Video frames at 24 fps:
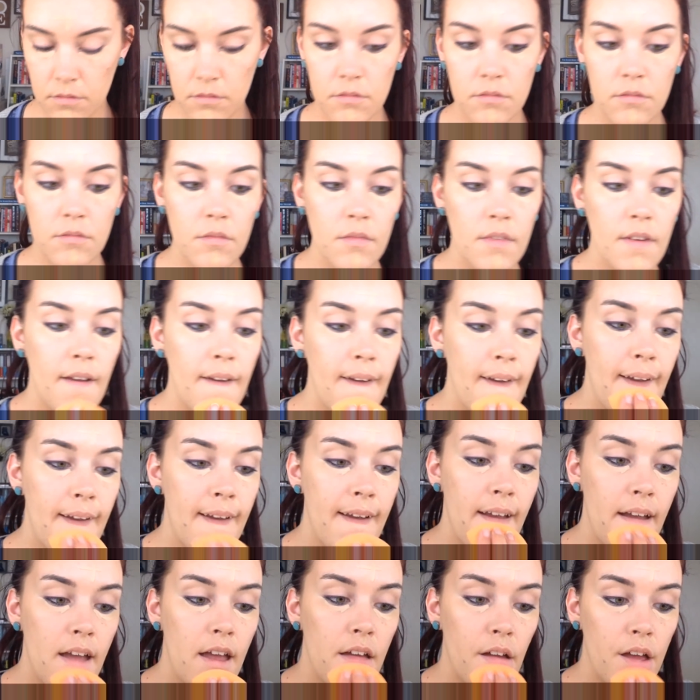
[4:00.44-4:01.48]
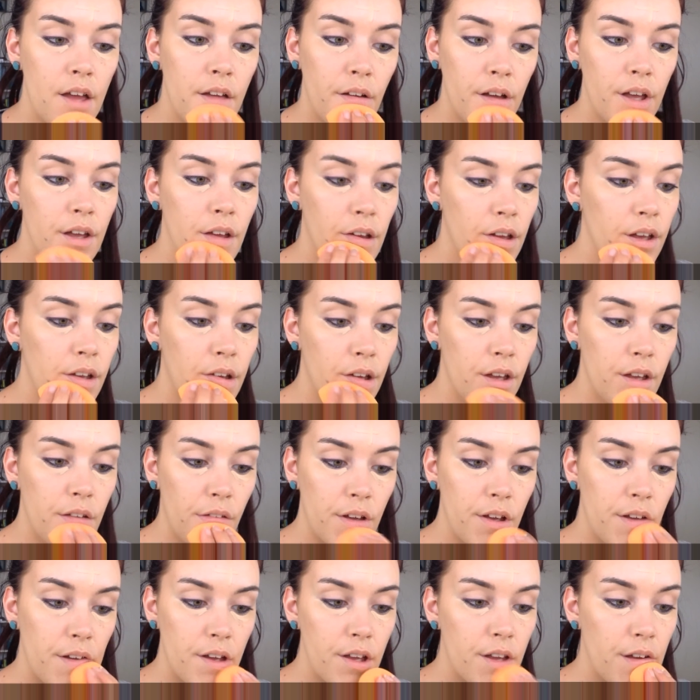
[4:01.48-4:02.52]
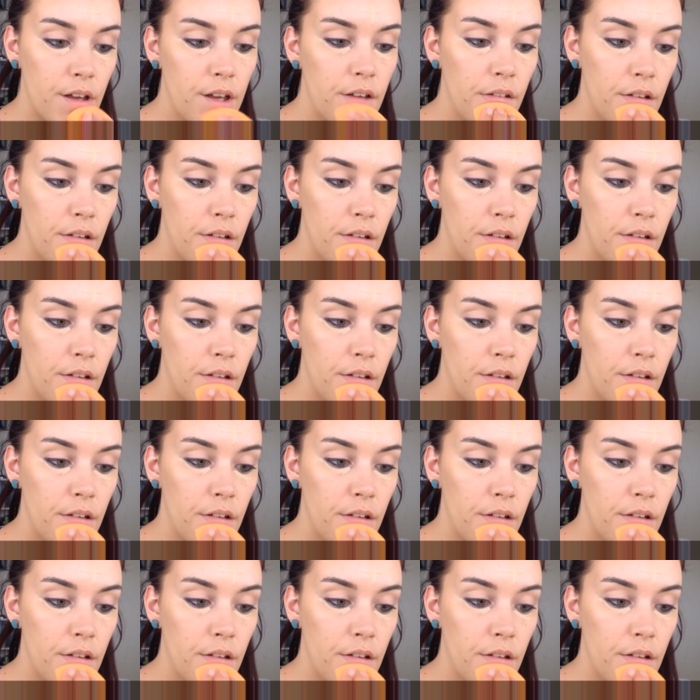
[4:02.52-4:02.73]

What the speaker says: my damp Real Techniques sponge.